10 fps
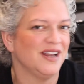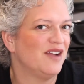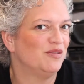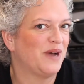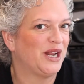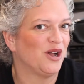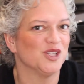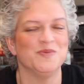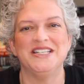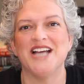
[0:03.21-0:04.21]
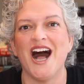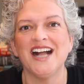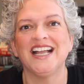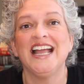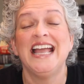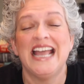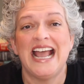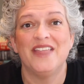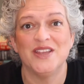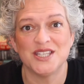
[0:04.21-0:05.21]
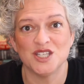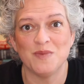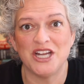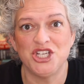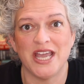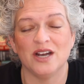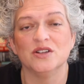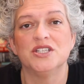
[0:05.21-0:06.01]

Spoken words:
Everybody calls me Doc, and this is my channel,